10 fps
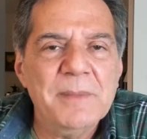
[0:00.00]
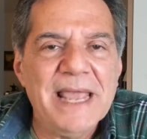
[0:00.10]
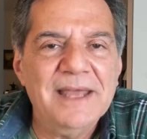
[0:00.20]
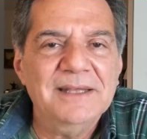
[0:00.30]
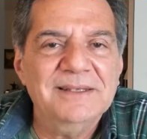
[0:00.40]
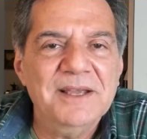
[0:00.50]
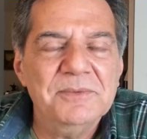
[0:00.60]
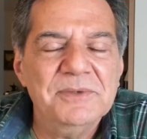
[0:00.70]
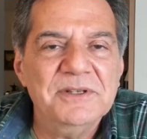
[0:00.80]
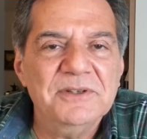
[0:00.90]
head
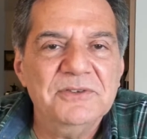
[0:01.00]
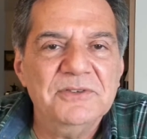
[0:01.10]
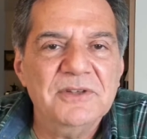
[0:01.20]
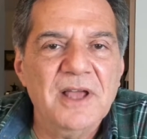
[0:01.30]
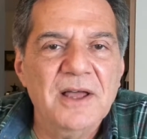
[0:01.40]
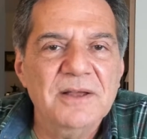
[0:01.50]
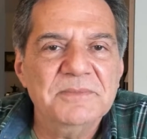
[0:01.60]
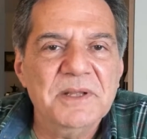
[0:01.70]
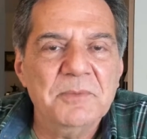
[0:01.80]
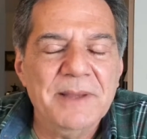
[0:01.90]
that was
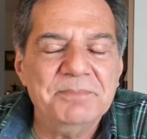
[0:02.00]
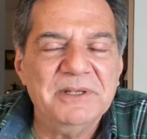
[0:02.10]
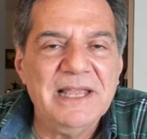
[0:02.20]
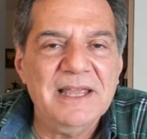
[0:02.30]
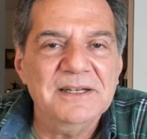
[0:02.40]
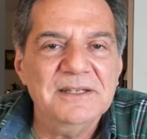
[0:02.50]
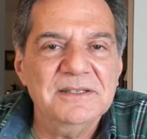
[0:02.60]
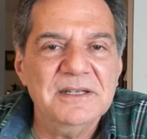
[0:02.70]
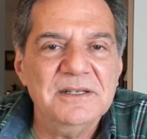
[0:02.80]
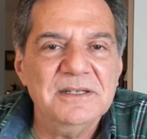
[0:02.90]
that replicated
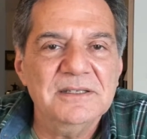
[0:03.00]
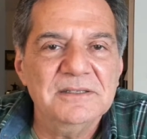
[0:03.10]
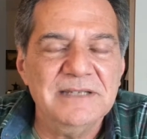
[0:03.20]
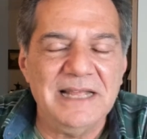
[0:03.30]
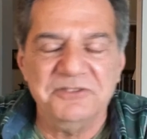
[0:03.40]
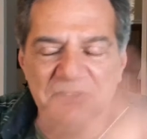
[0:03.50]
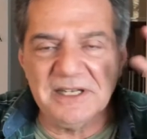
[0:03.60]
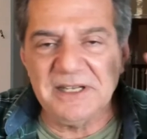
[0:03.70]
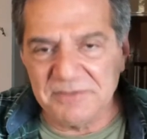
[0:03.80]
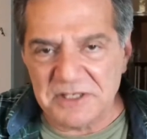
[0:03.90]
the
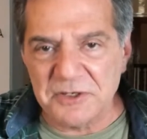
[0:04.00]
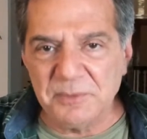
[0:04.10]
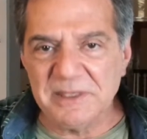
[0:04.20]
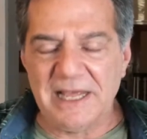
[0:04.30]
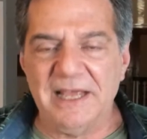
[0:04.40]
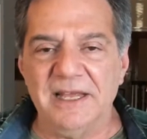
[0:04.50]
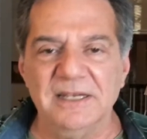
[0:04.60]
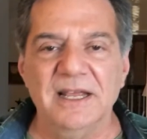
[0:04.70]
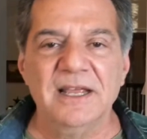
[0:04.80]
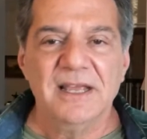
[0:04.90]
density of a human
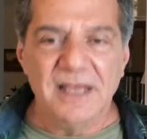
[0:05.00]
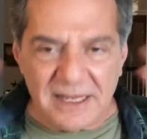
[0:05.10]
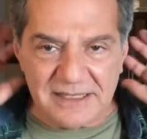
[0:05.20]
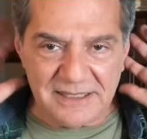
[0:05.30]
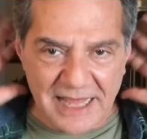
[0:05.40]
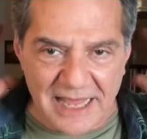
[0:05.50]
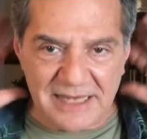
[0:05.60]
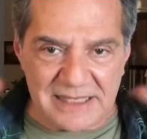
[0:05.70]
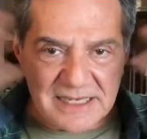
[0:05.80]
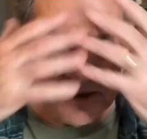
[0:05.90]
head, and it
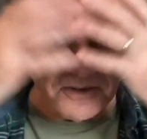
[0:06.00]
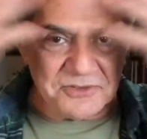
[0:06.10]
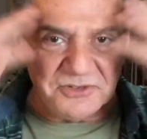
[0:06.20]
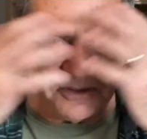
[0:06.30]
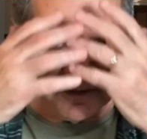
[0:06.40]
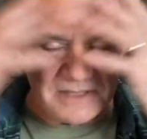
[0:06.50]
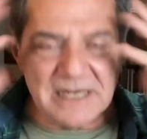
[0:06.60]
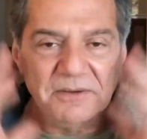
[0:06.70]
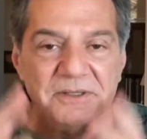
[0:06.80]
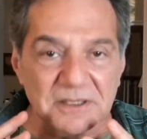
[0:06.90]
had ears, and
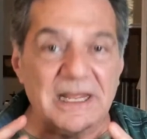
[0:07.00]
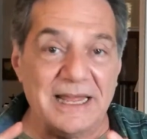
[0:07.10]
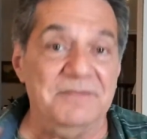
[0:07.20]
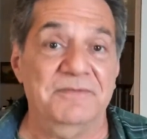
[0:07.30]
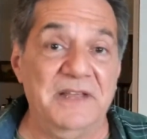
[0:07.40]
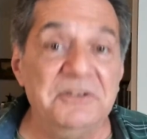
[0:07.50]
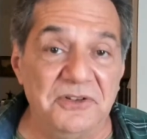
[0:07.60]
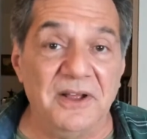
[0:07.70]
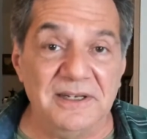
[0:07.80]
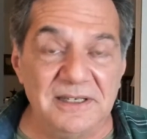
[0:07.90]
it had a face
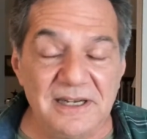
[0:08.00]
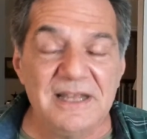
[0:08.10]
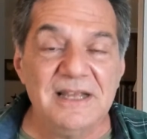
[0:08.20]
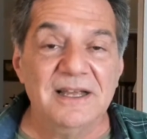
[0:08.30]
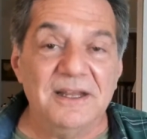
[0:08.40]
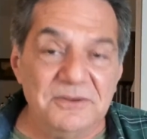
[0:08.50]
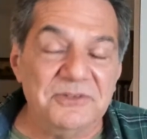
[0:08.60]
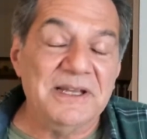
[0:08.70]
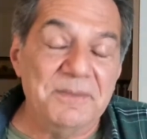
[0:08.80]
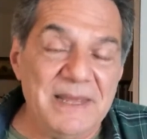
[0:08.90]
on it. It was
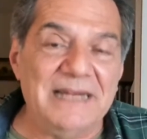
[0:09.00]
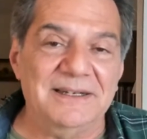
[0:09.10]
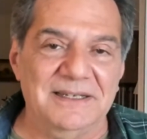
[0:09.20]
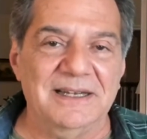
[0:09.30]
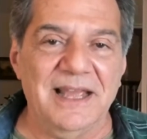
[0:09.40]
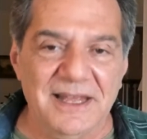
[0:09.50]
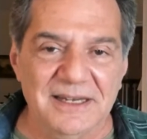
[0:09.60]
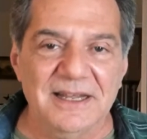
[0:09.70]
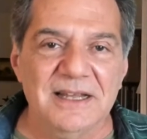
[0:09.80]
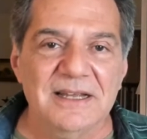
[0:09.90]
like a mannequin head,